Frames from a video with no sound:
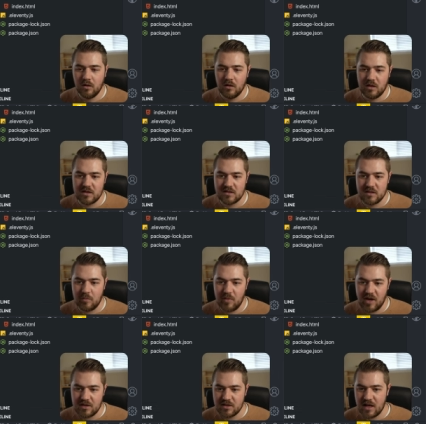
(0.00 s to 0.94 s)
This is the
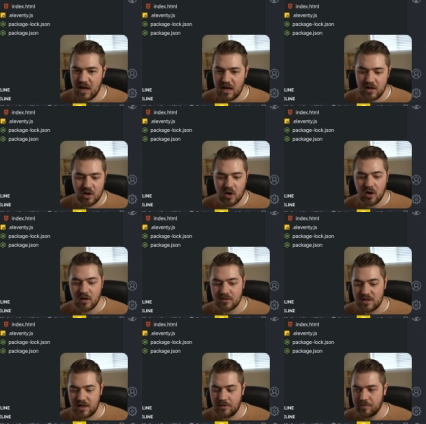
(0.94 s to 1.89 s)
base head
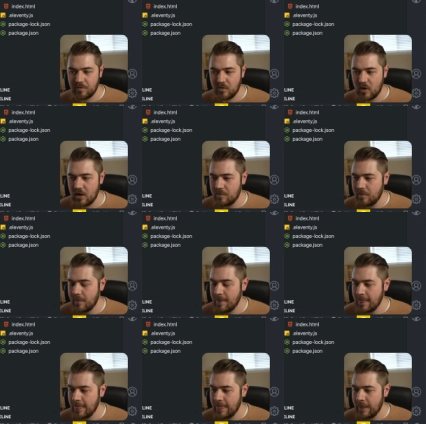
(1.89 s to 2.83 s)
content, right?
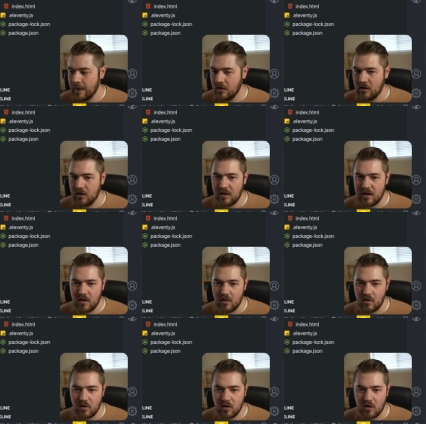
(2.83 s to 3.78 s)

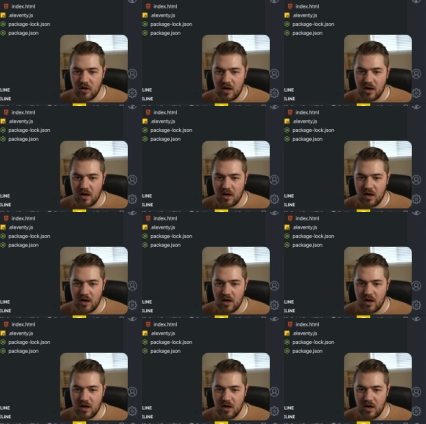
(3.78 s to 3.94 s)
Now our